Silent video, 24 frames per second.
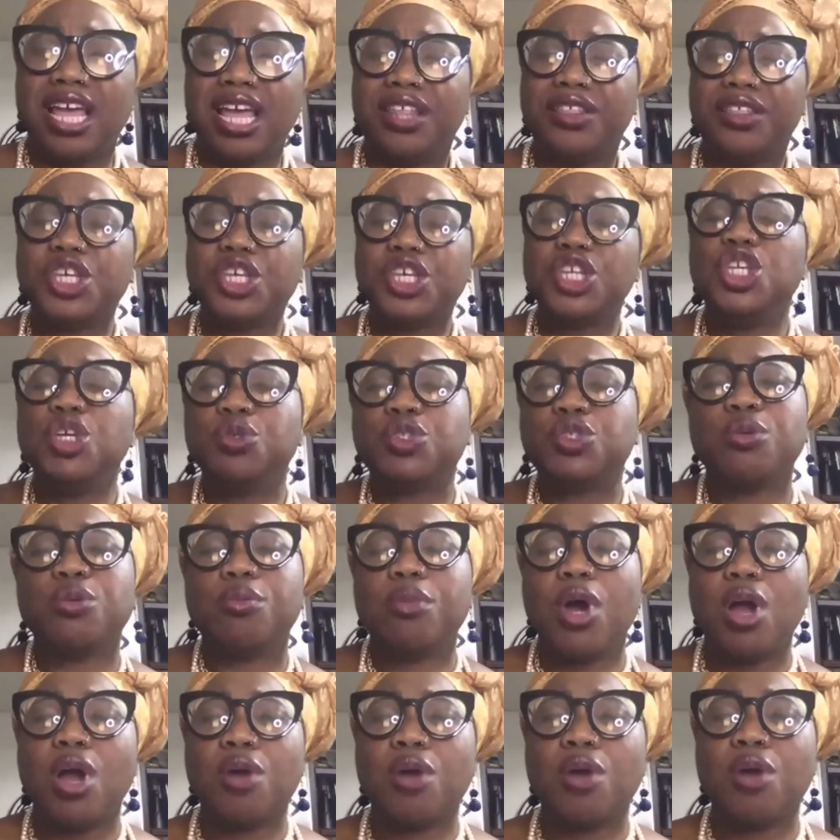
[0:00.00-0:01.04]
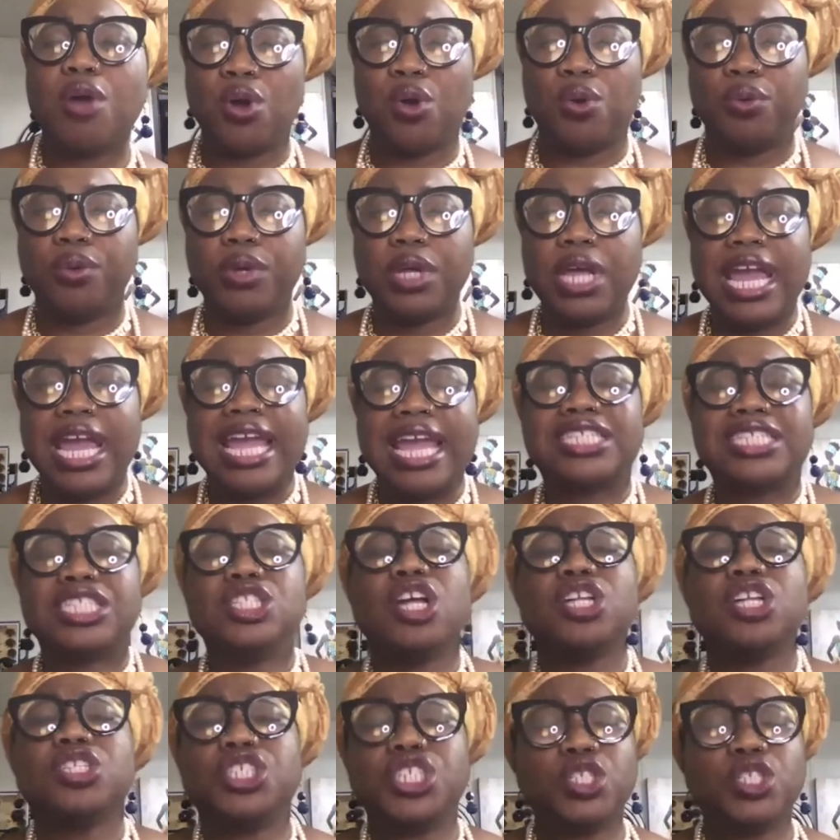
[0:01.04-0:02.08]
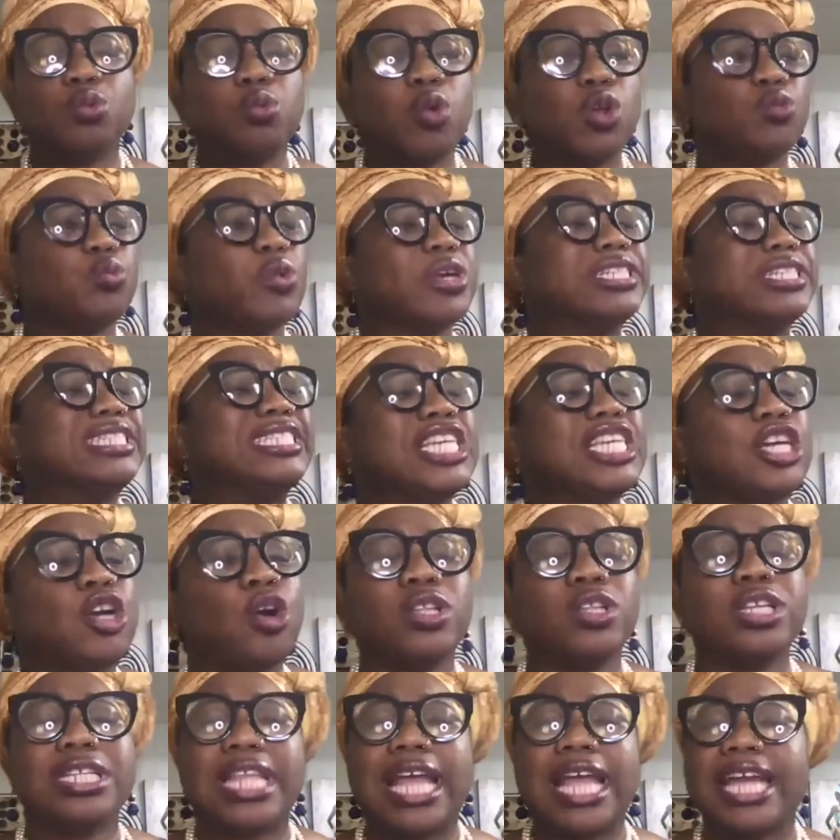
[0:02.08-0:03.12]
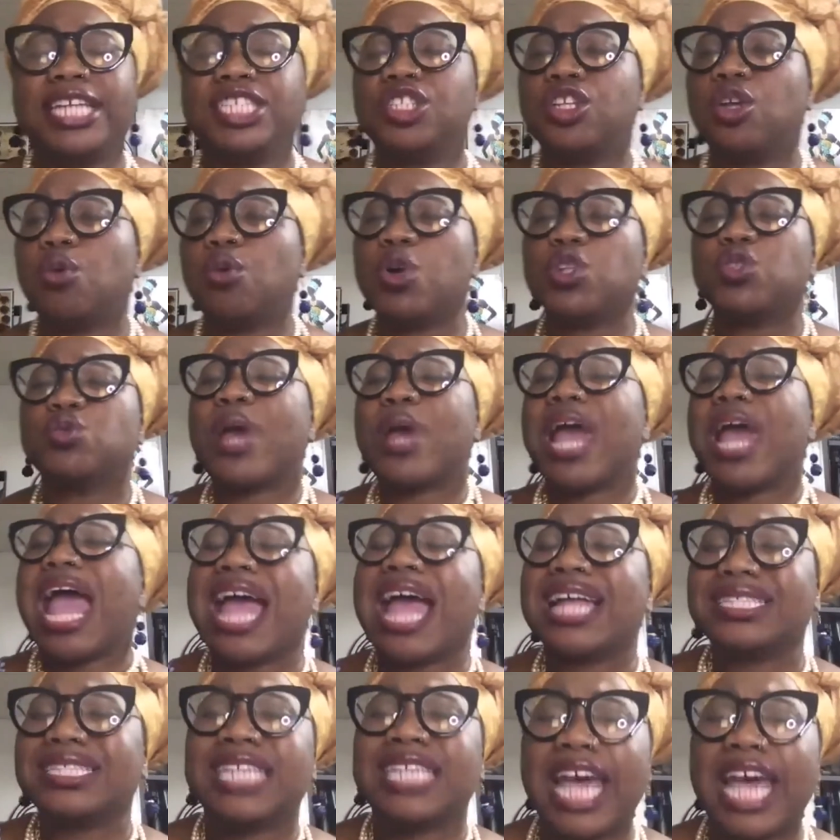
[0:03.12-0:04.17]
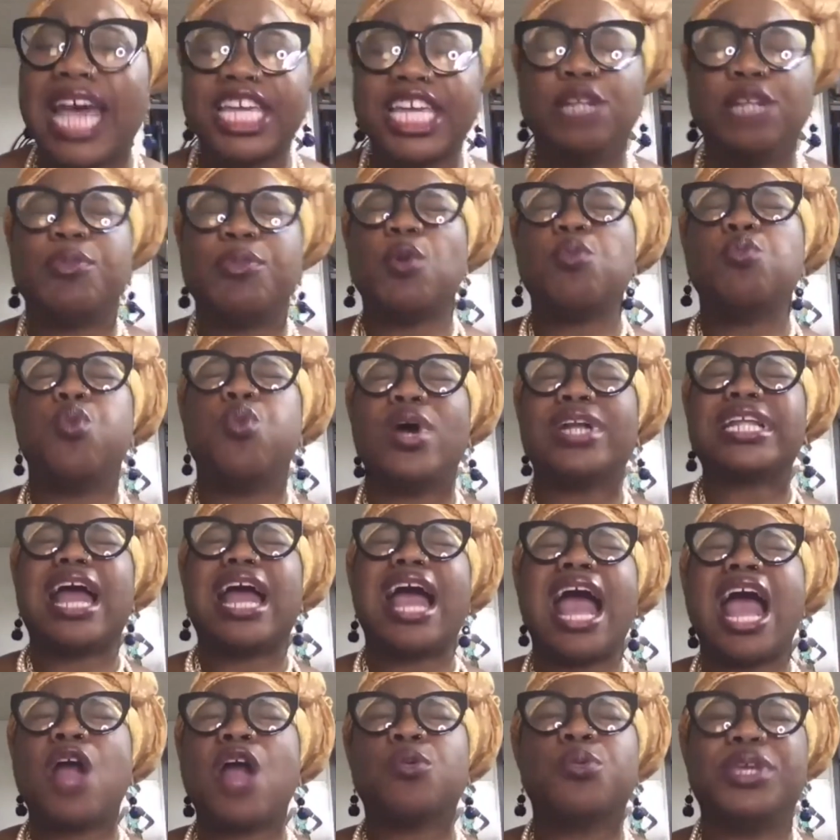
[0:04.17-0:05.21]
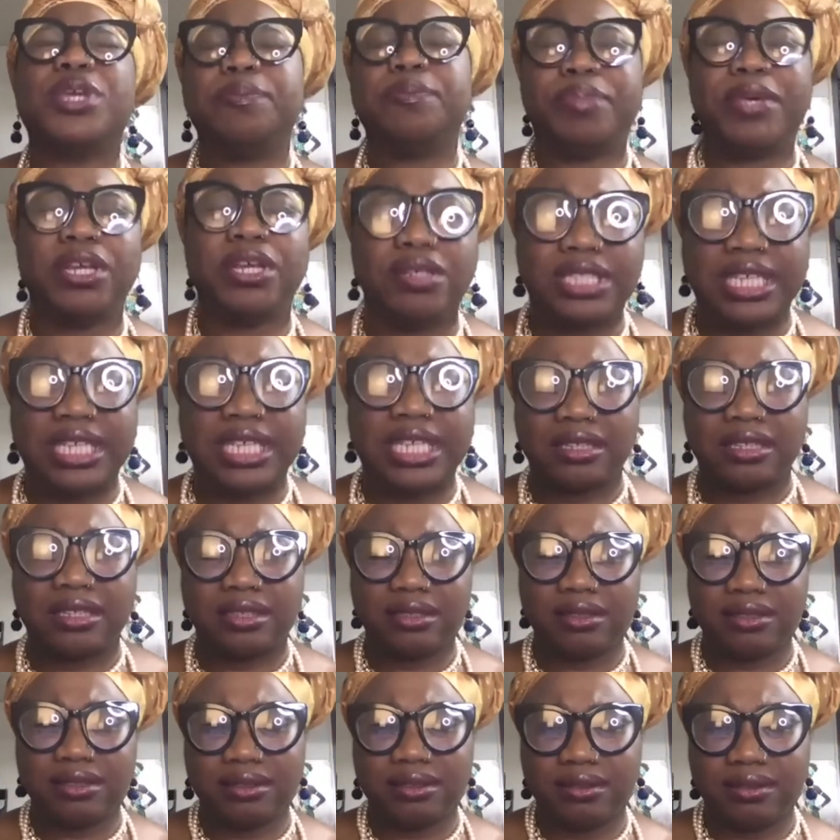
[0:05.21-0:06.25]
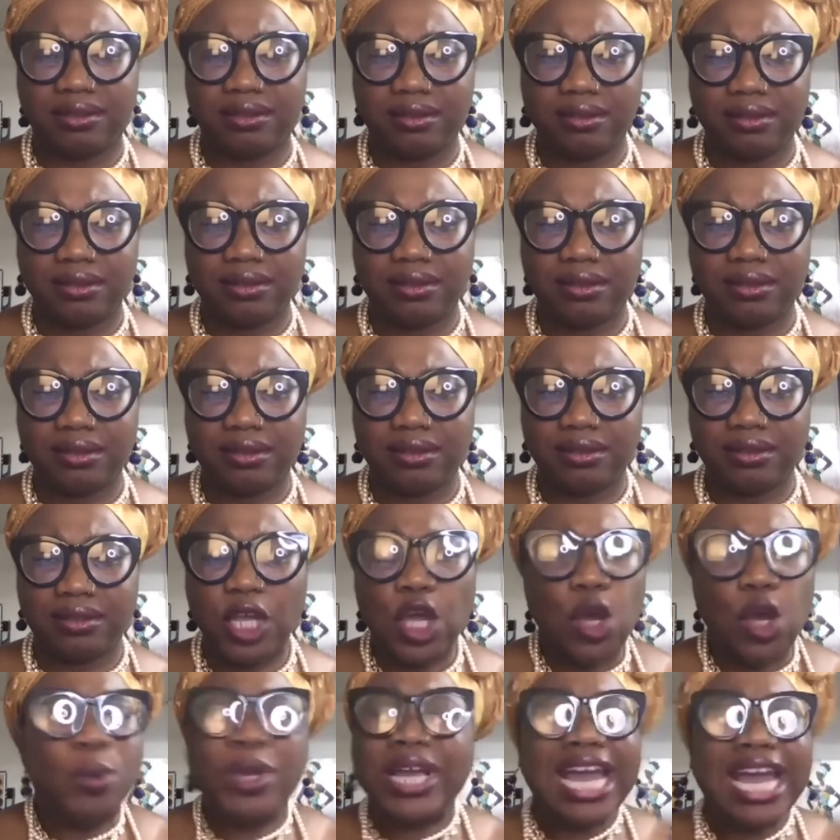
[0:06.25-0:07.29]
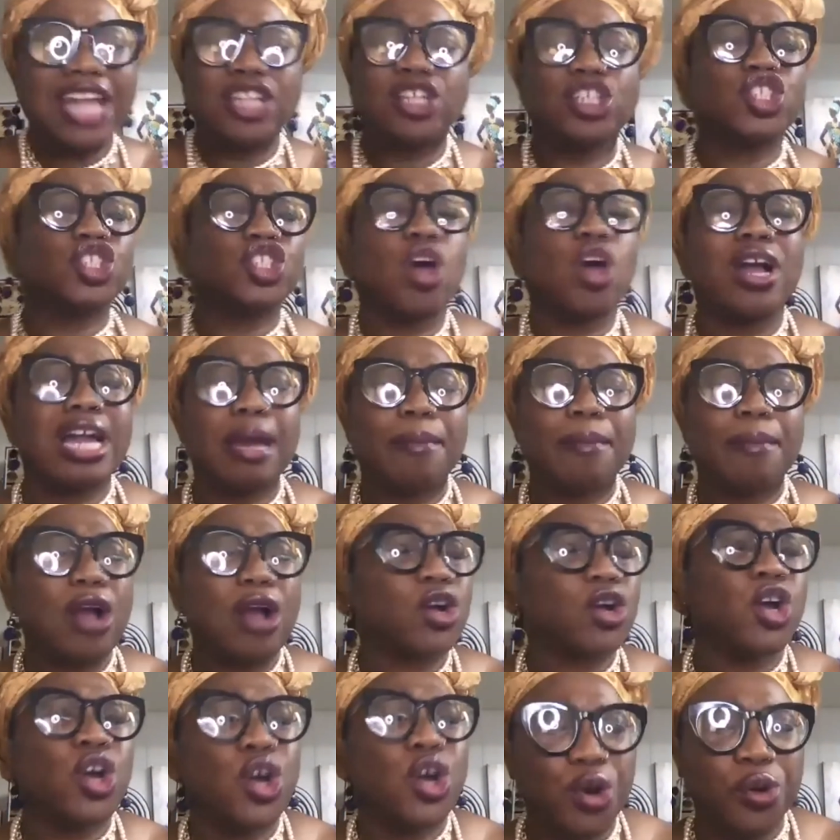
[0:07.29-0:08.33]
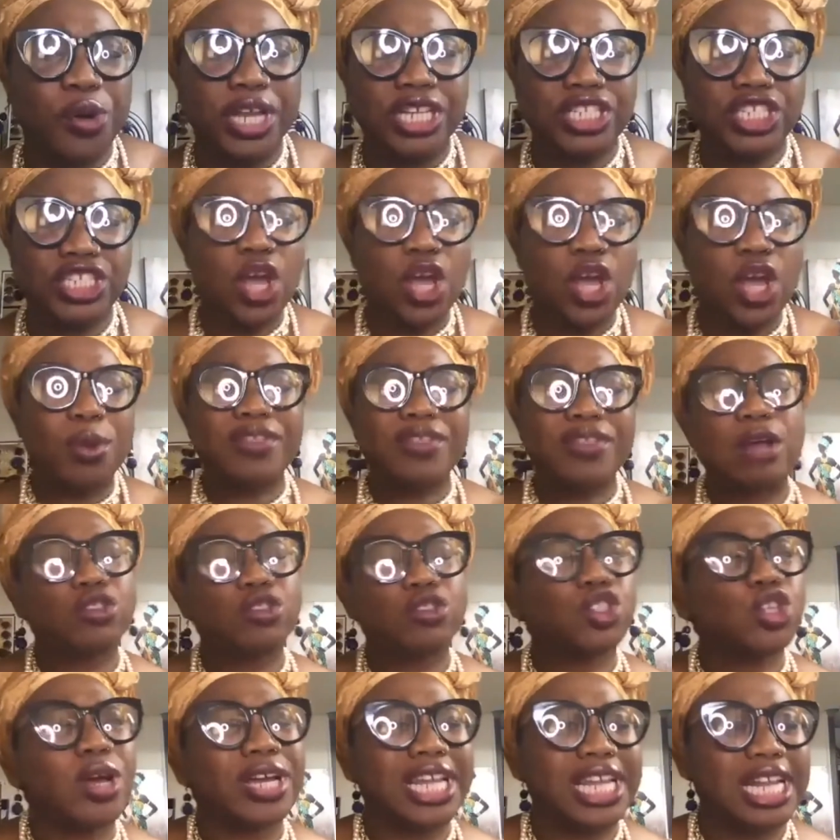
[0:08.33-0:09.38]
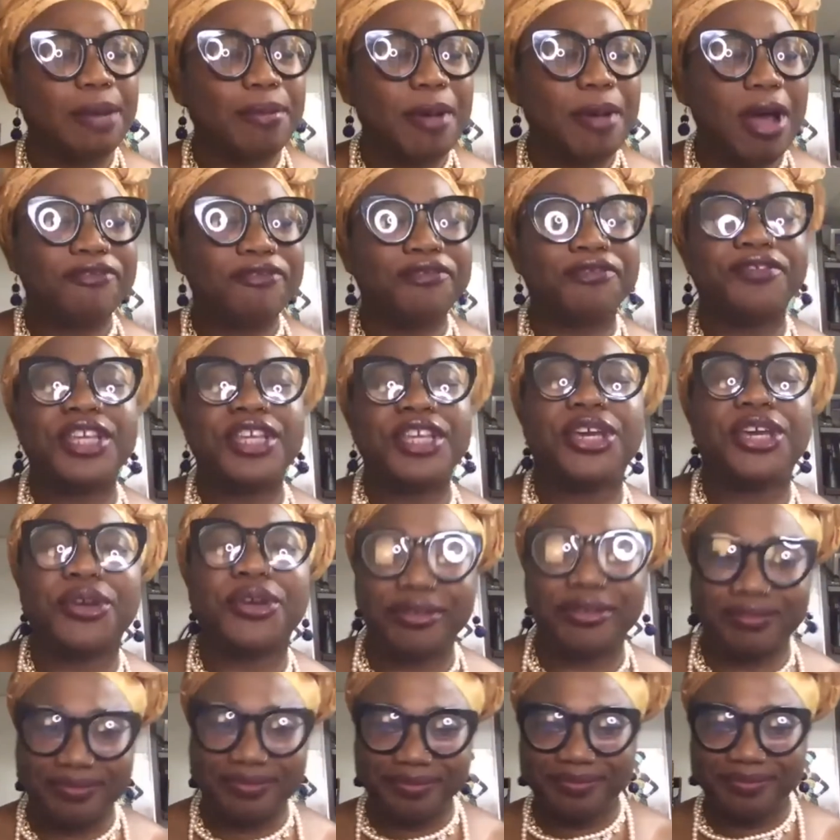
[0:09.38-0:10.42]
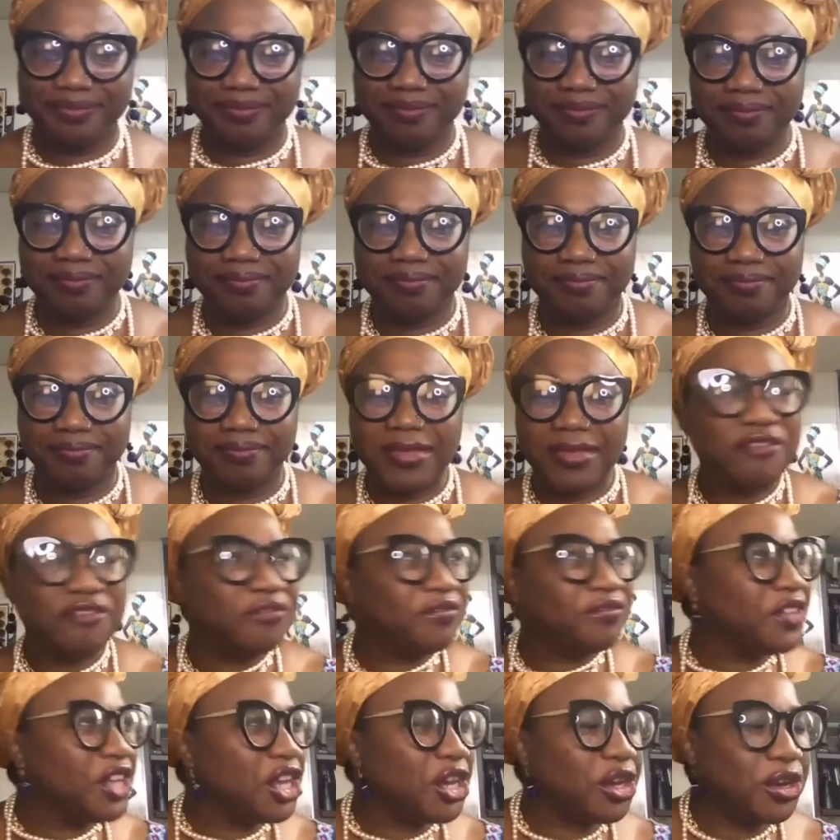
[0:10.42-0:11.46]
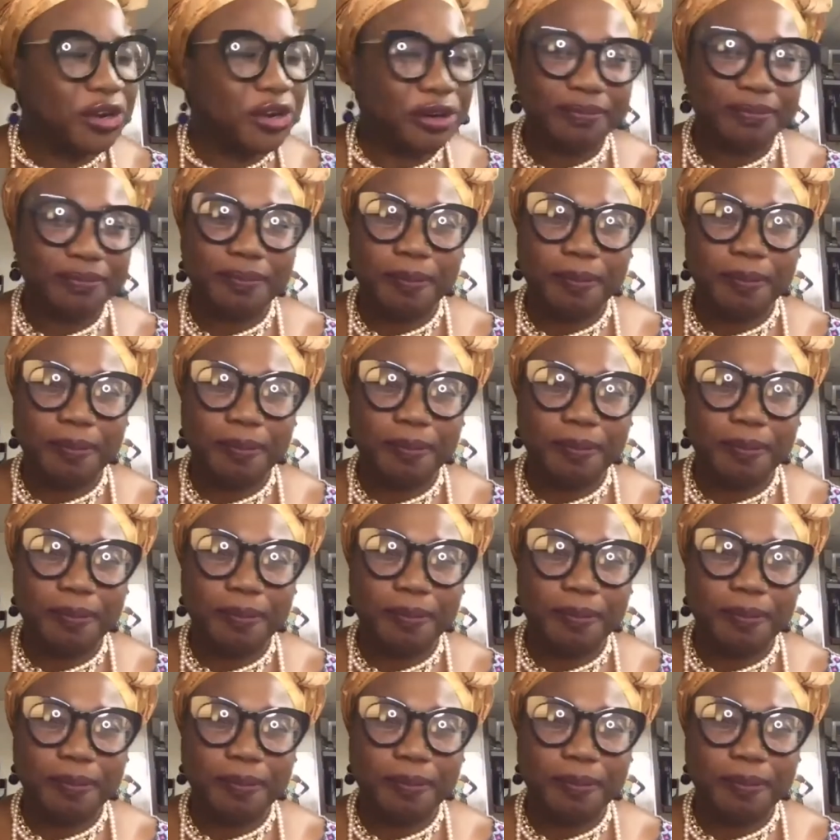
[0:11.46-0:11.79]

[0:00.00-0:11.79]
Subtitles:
new tomorrow. It's not just what we're decolonizing or what we're anti-ing, but what are we building? We cannot talk about courage without talking about fear. Fear.